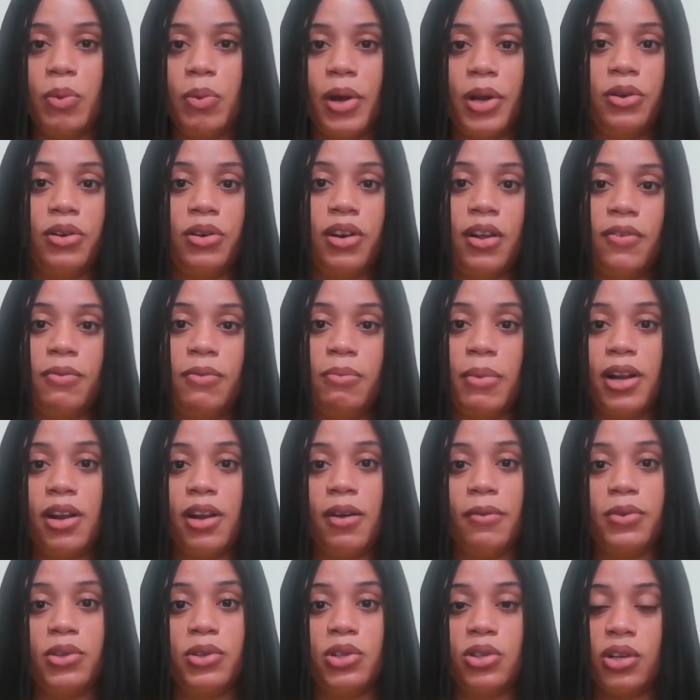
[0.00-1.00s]
I don't know if many
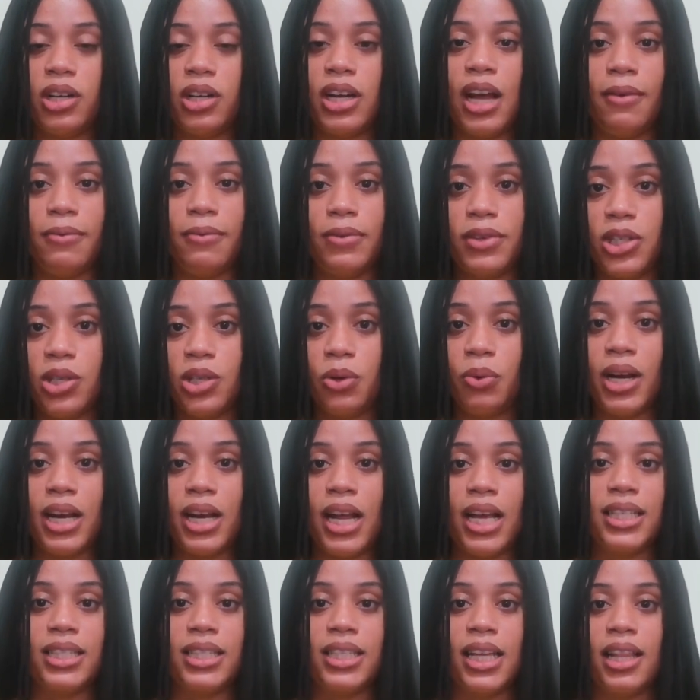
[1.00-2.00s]
of you saw that video when
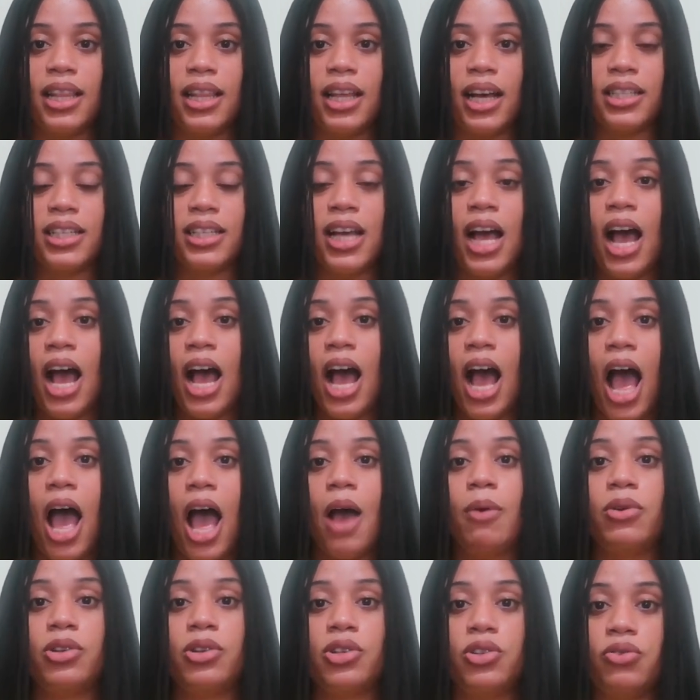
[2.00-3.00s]
I said that
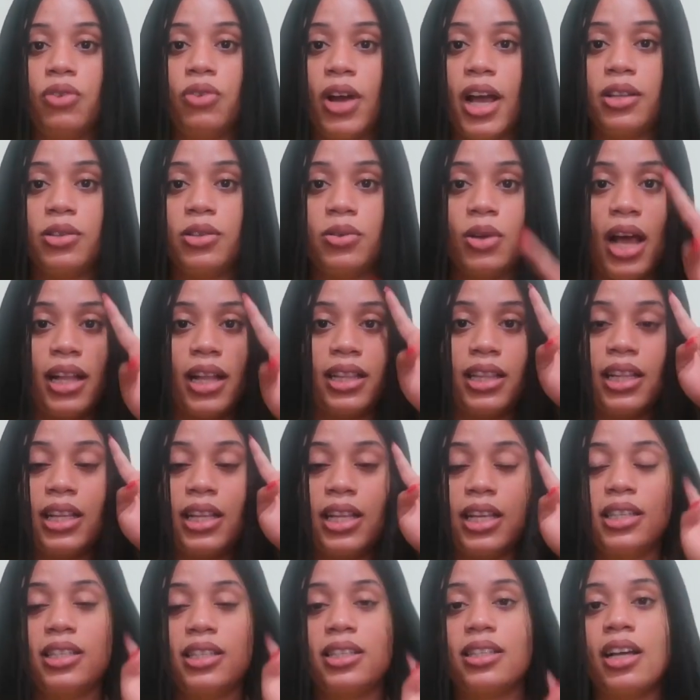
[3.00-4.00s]
I would try to at
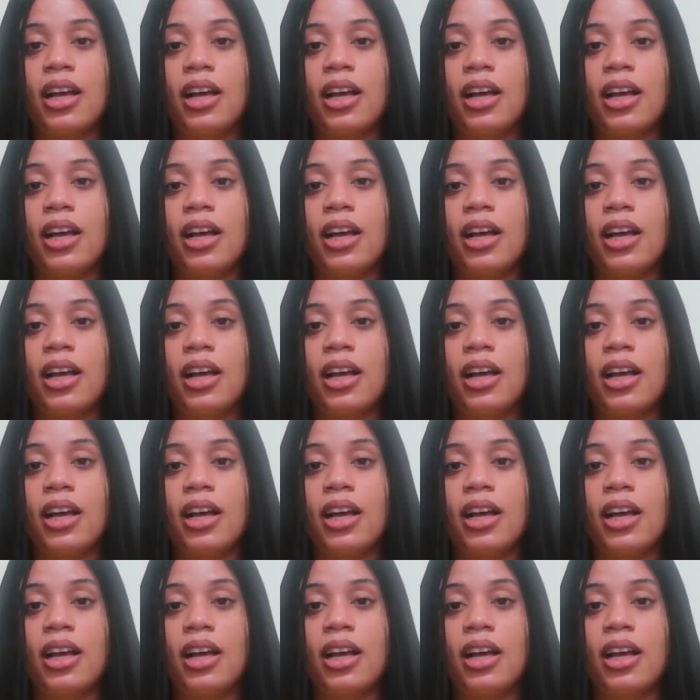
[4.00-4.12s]
least